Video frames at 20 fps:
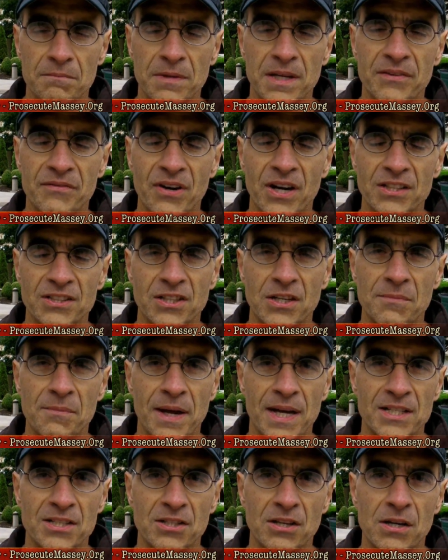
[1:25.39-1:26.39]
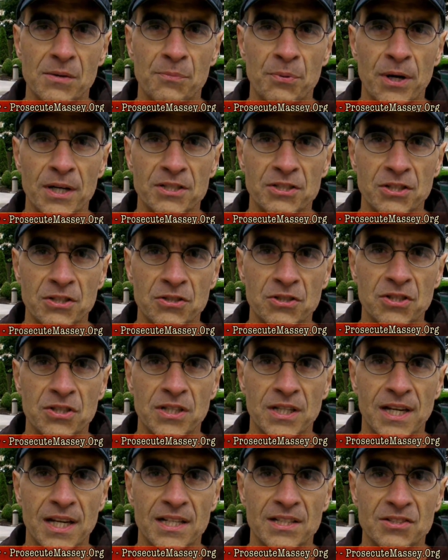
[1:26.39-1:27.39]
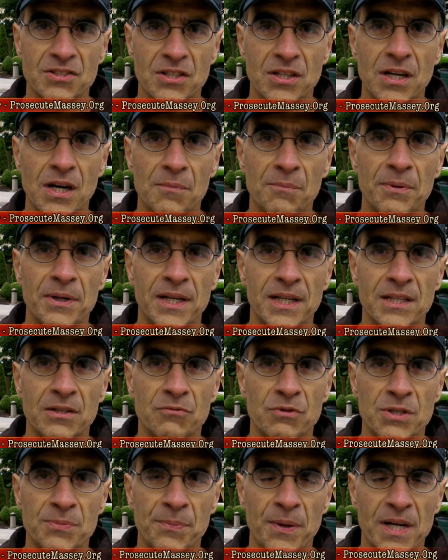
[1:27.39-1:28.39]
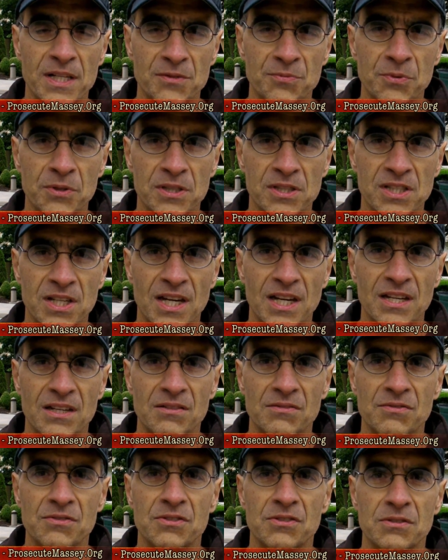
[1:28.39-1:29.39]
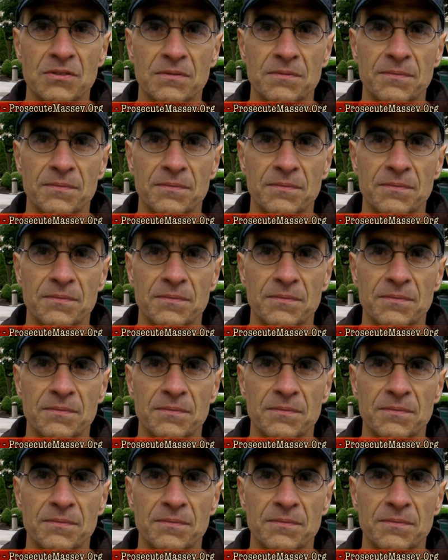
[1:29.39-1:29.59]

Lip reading: involuntary manslaughter prosecution against the company and the responsible executives.